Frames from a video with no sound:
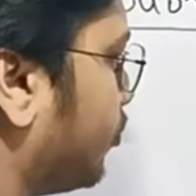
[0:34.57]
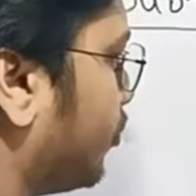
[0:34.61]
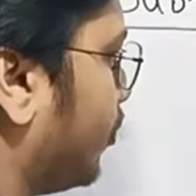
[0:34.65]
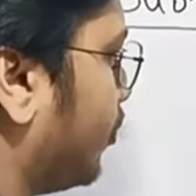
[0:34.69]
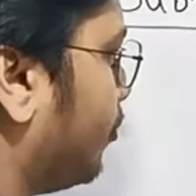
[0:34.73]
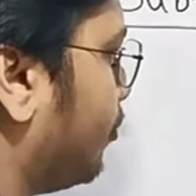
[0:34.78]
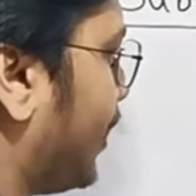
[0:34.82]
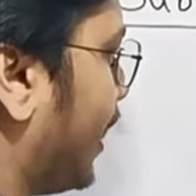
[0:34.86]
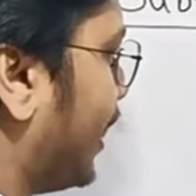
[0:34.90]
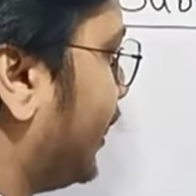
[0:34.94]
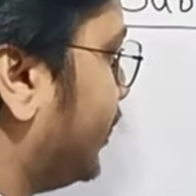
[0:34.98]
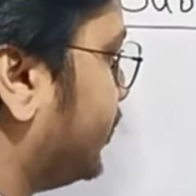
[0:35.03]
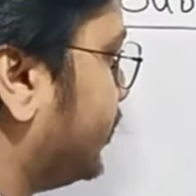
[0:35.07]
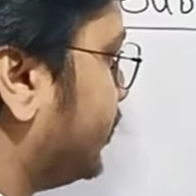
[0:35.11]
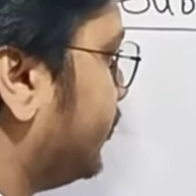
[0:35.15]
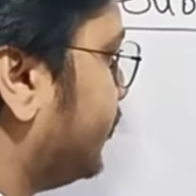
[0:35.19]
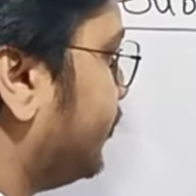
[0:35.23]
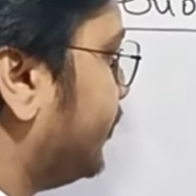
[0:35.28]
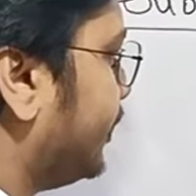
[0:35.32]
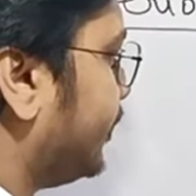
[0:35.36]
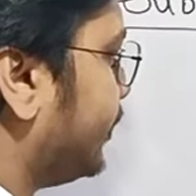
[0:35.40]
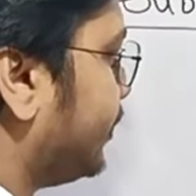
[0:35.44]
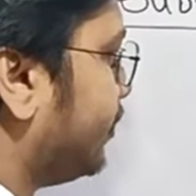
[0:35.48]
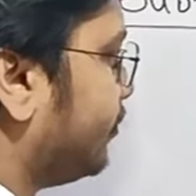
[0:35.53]
from minus
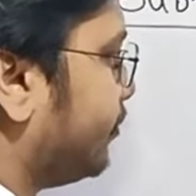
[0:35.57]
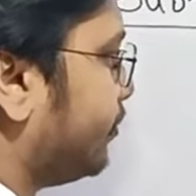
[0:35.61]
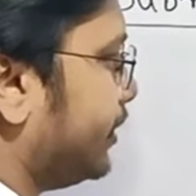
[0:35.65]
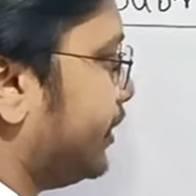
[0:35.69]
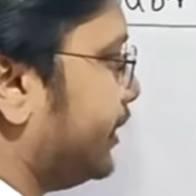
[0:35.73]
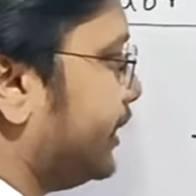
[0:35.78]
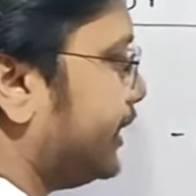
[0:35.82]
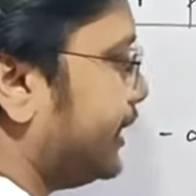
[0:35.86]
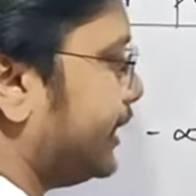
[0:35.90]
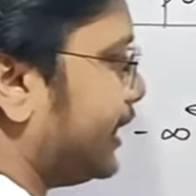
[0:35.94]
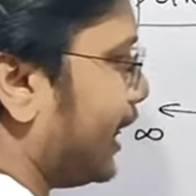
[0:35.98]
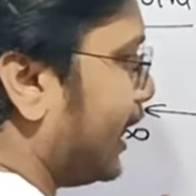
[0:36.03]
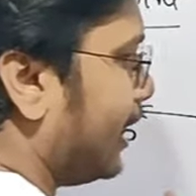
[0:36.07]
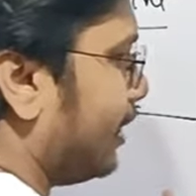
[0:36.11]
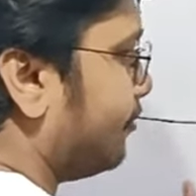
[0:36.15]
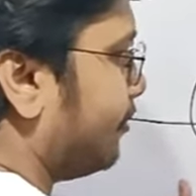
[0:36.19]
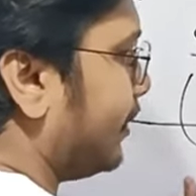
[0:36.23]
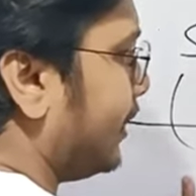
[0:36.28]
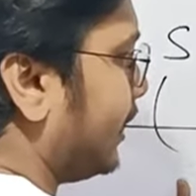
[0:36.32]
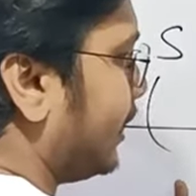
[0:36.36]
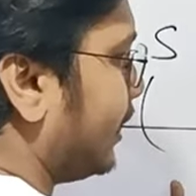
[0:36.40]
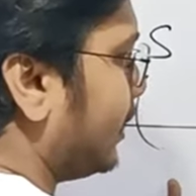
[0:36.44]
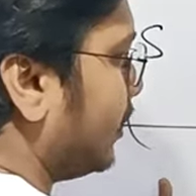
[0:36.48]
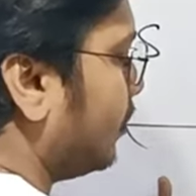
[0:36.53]
infinity to infinity, I
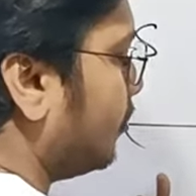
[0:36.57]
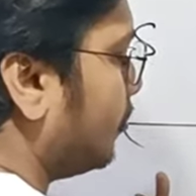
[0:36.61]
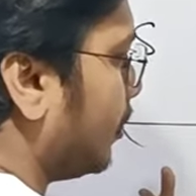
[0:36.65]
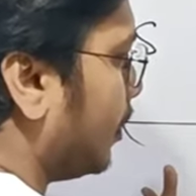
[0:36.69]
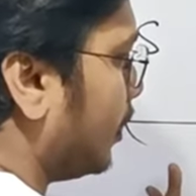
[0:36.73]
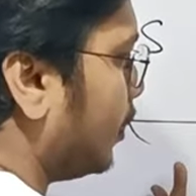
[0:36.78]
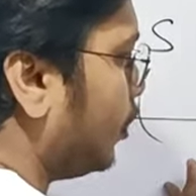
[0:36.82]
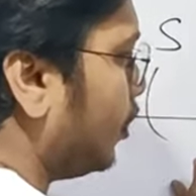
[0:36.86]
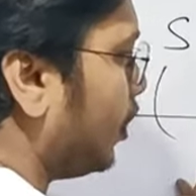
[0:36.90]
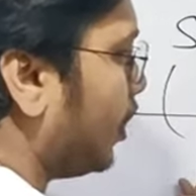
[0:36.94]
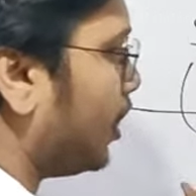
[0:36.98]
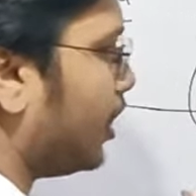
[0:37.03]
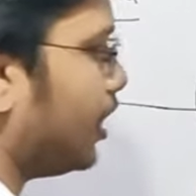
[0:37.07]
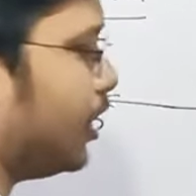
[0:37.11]
have taken one